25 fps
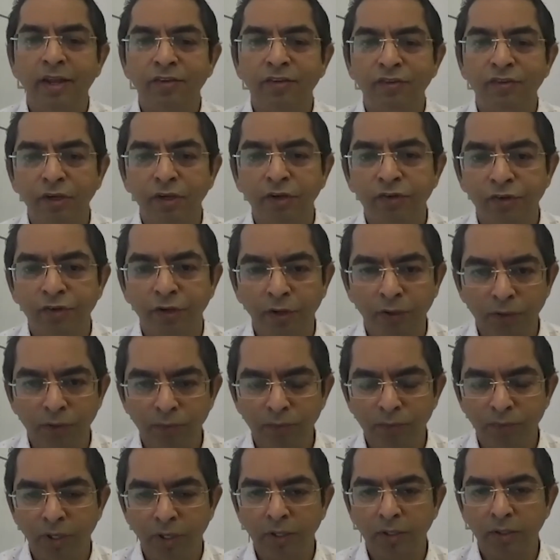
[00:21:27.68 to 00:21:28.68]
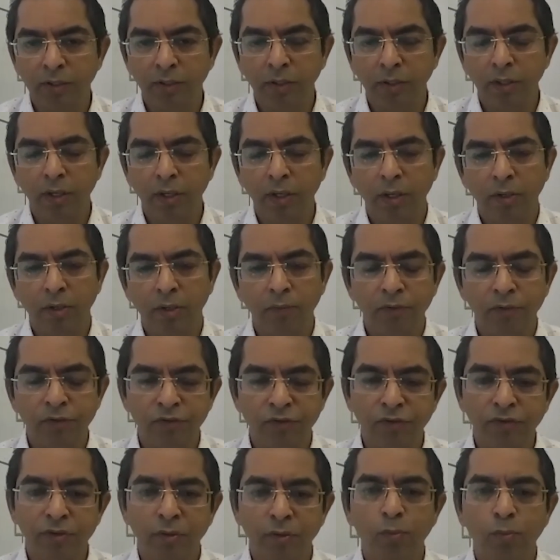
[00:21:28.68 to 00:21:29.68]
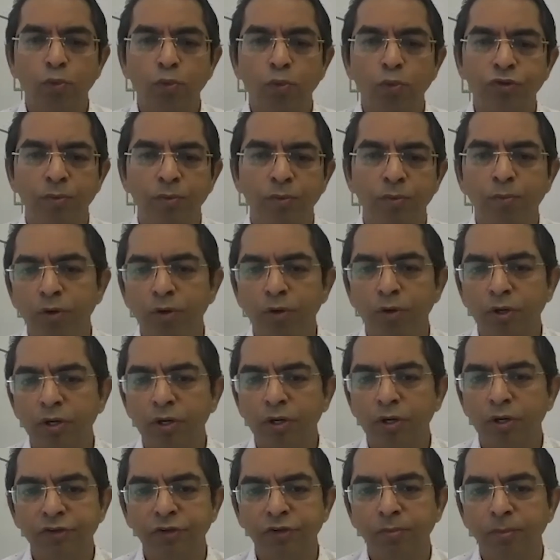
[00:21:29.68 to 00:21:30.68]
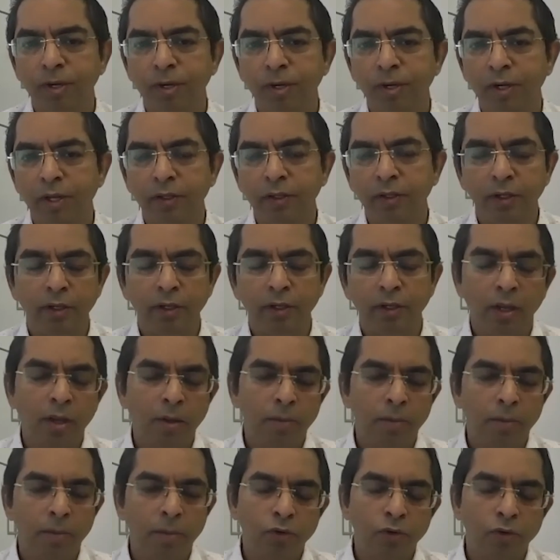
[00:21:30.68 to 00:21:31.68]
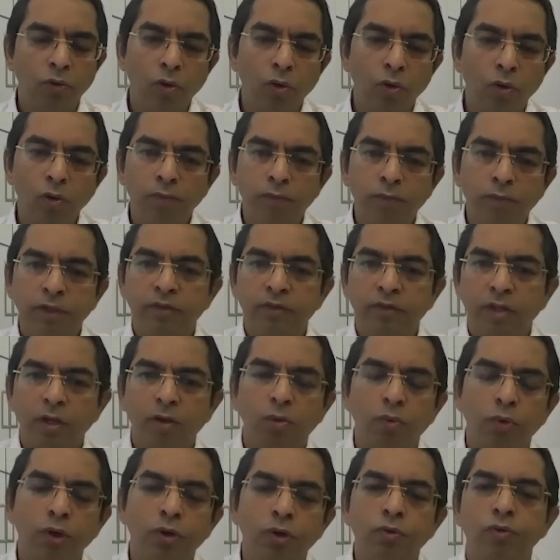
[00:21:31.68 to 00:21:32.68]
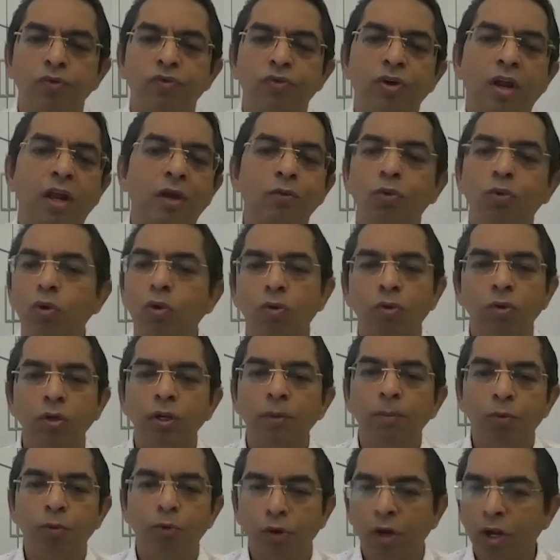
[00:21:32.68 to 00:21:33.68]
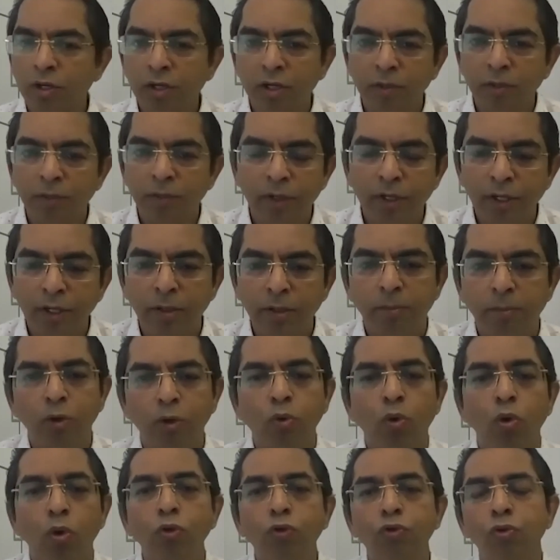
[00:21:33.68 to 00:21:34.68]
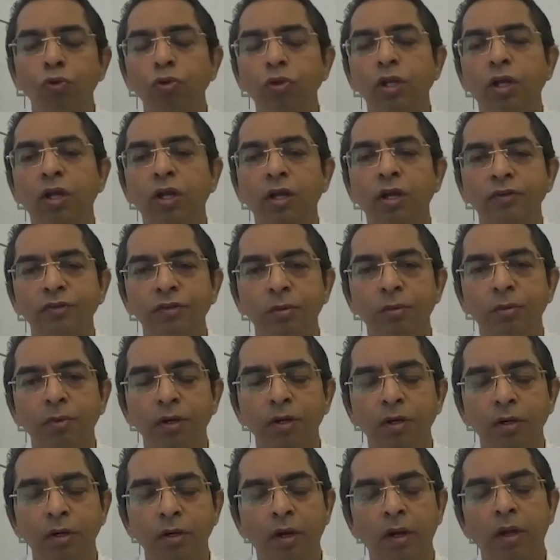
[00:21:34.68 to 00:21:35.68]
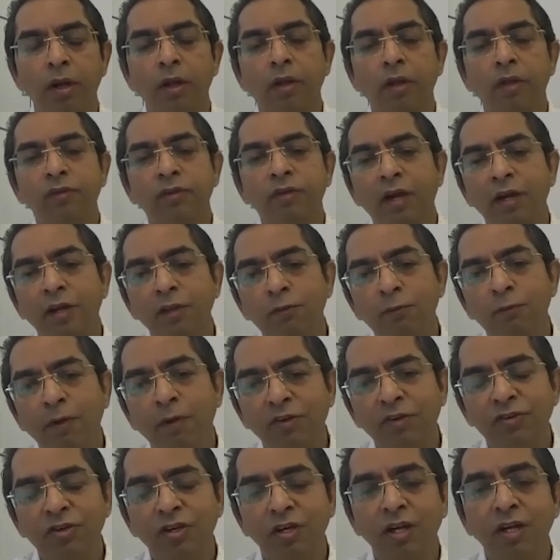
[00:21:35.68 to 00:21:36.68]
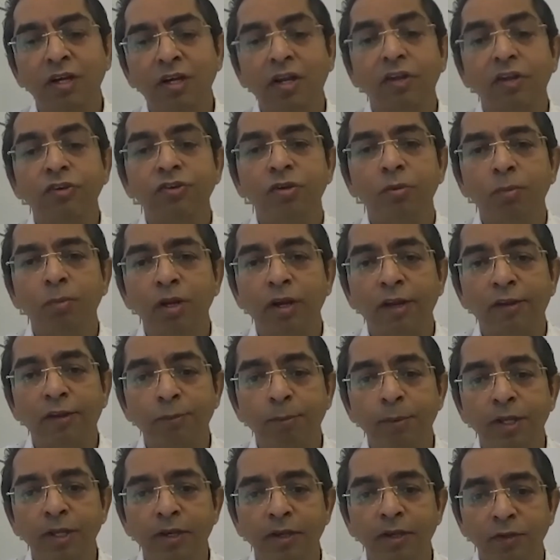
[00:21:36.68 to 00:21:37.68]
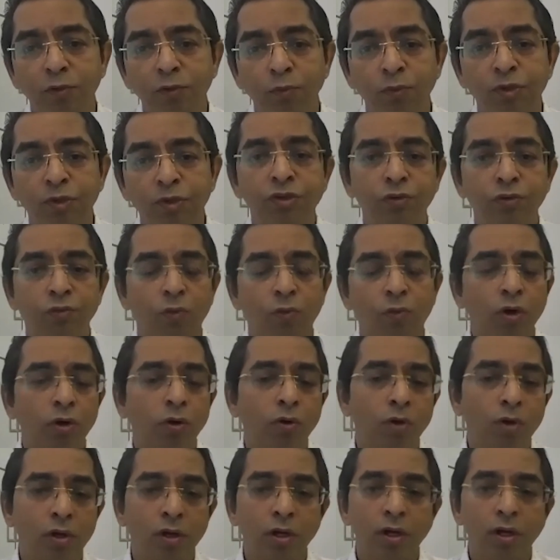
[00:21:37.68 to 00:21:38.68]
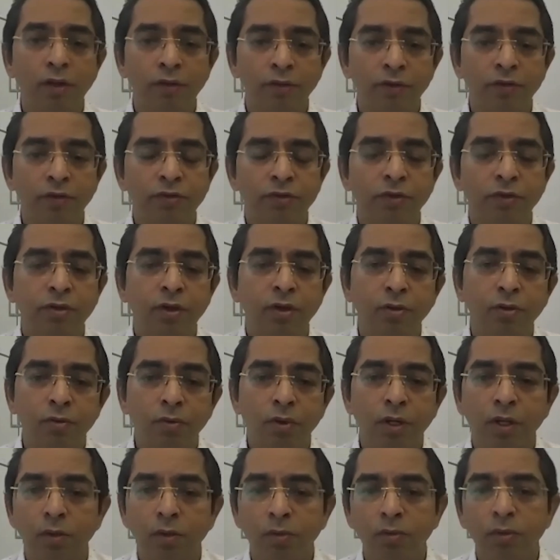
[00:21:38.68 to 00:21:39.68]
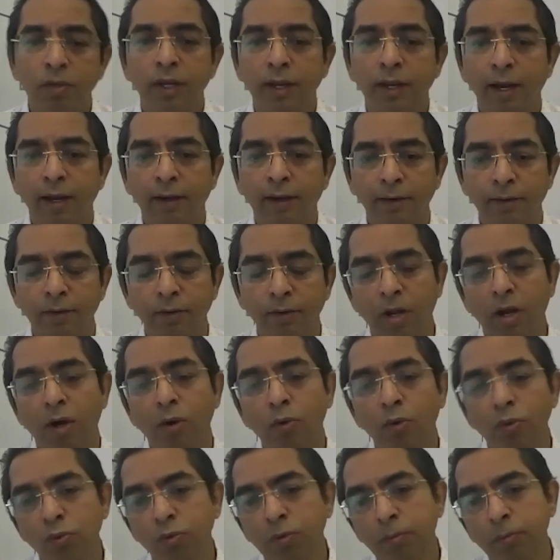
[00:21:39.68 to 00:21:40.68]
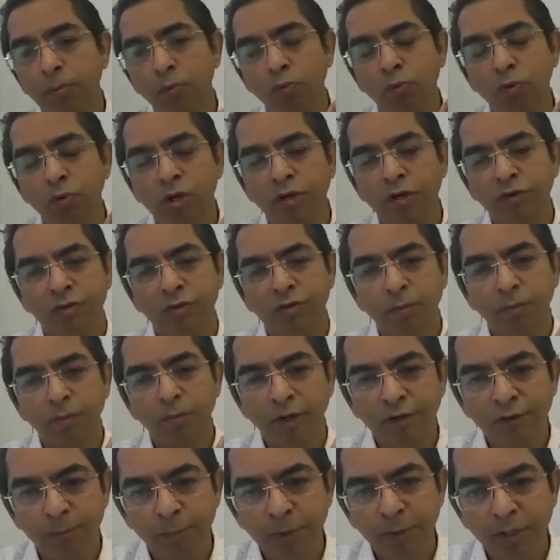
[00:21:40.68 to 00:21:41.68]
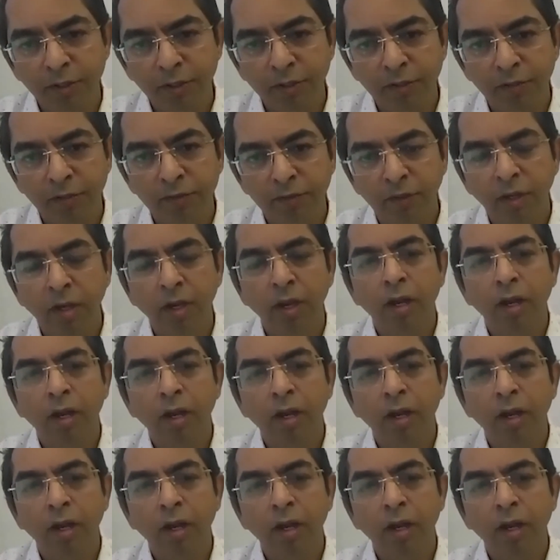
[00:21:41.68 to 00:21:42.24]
initiatives, which is the most important achievement, I think, because all of these are going to drive not only productivity but also the customer satisfaction and customer experience, which is what organizations are today looking at. How to improve customer experience